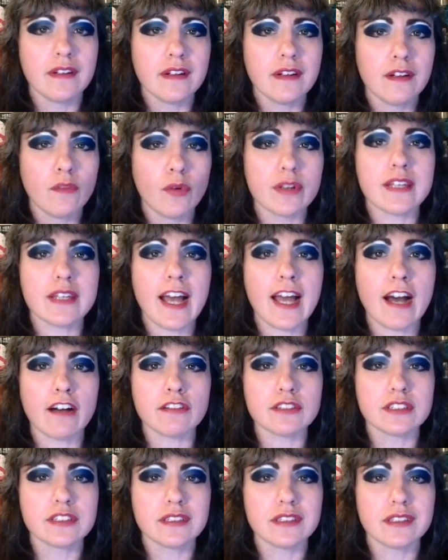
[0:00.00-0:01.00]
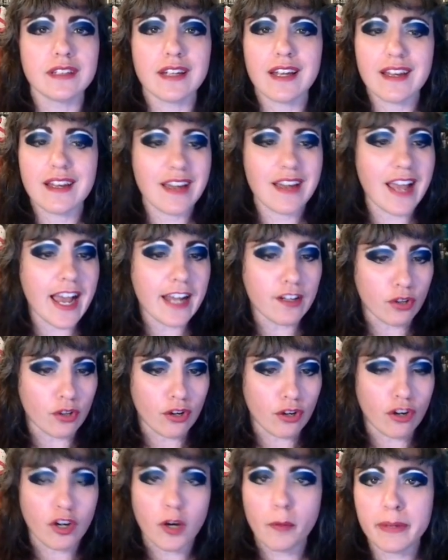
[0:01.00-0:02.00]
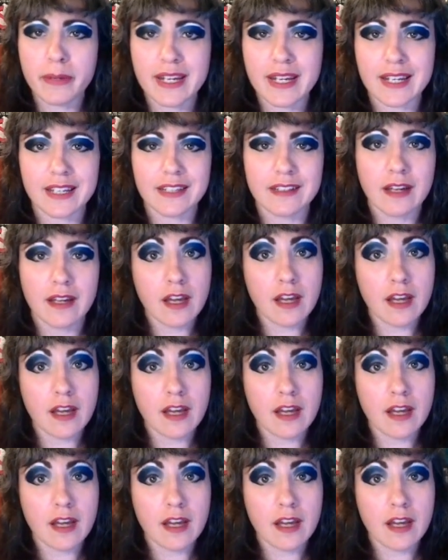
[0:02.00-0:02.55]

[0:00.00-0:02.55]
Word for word: without at all being